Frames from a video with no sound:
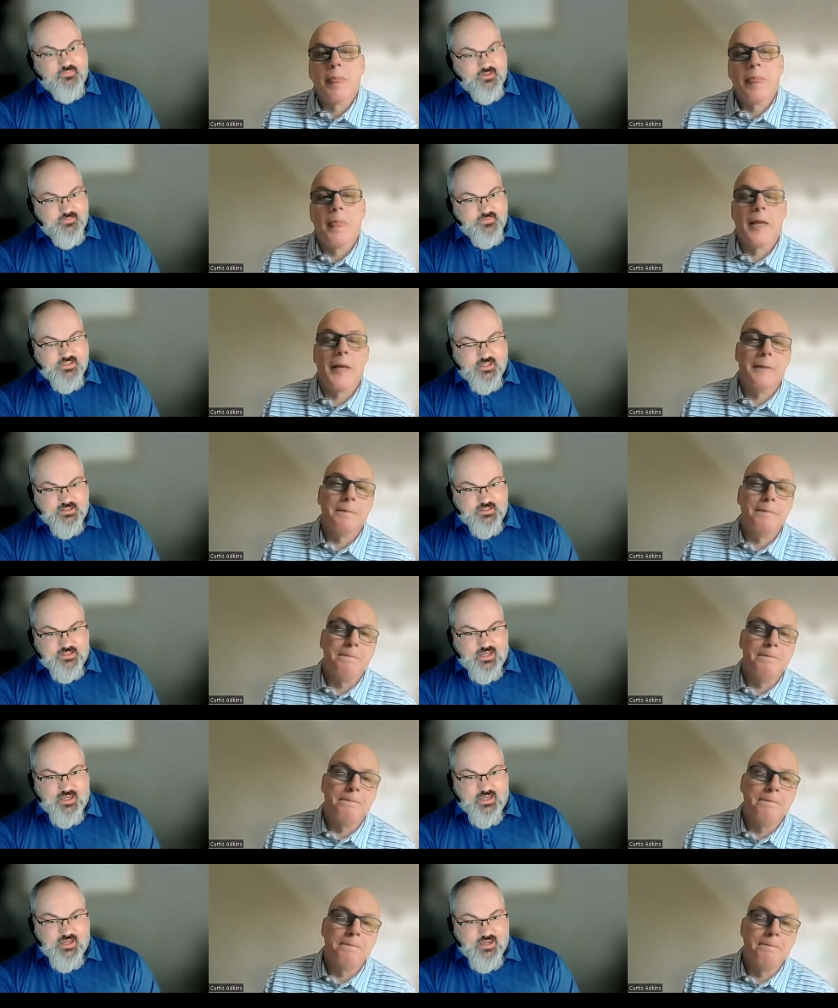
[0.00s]
Speaker 1: flip side of
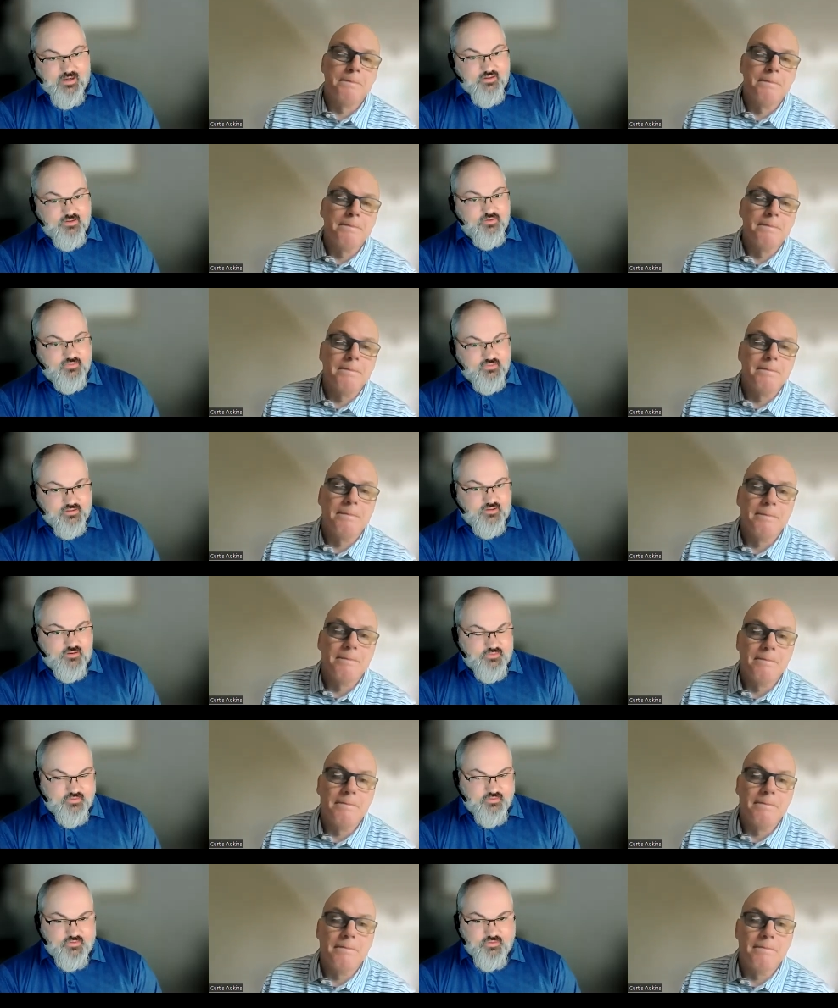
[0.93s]
that, hackers can
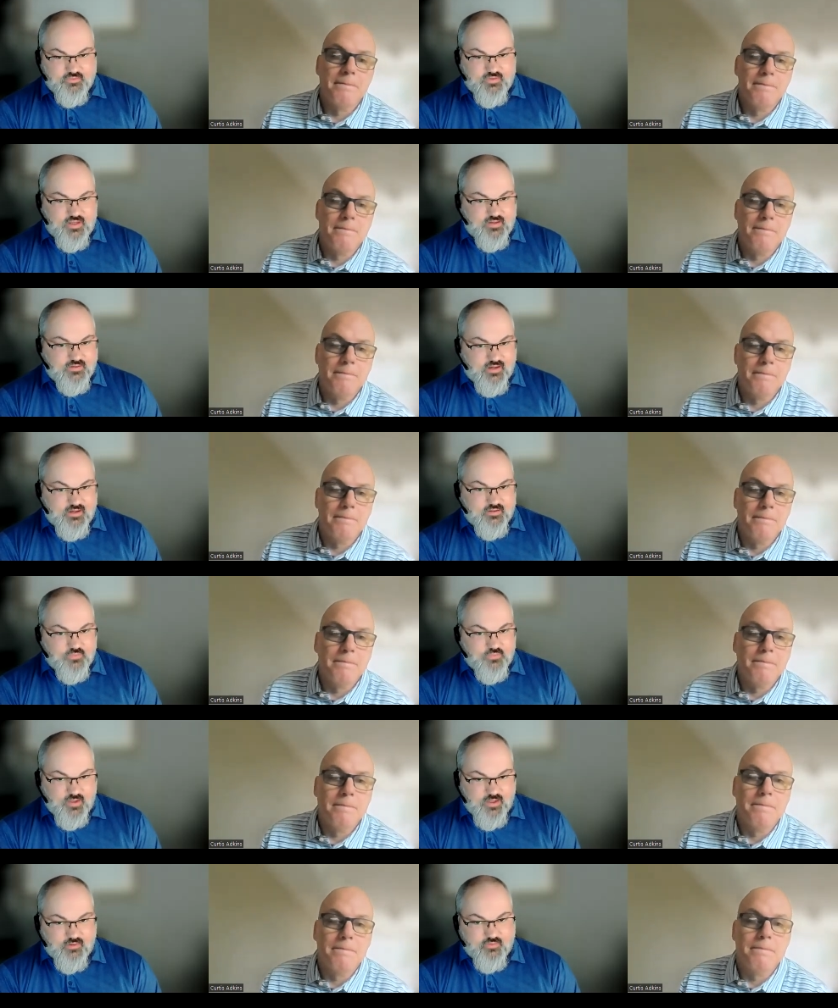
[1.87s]
also use AI
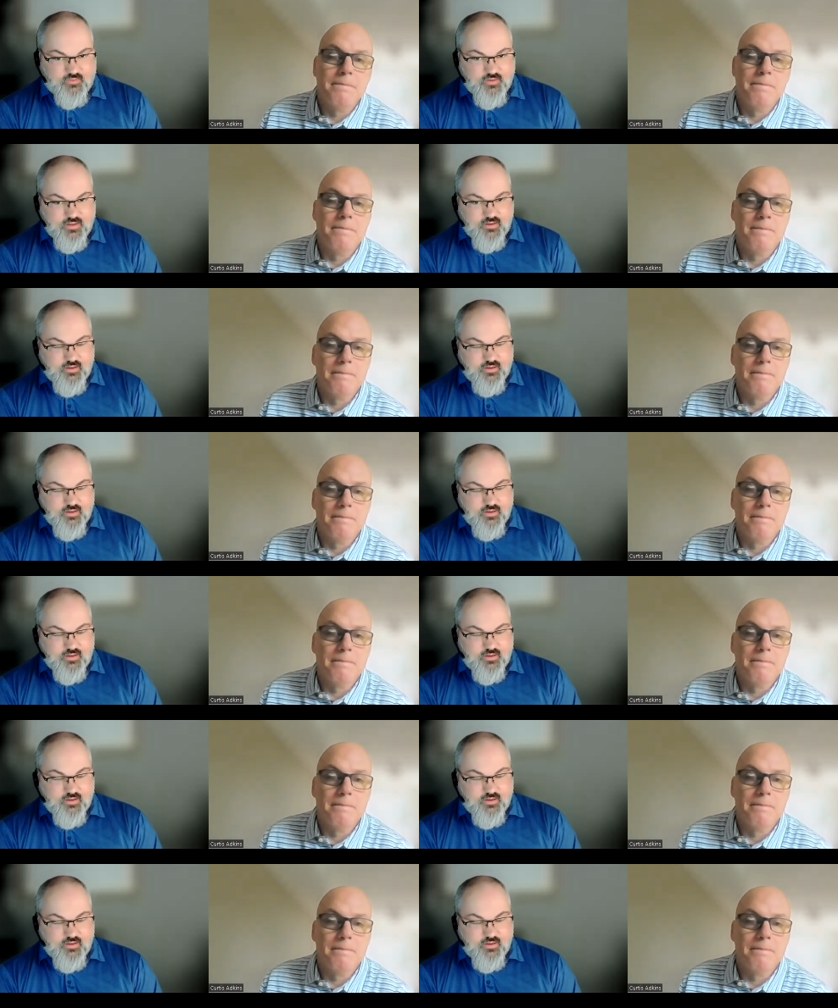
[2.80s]
as well.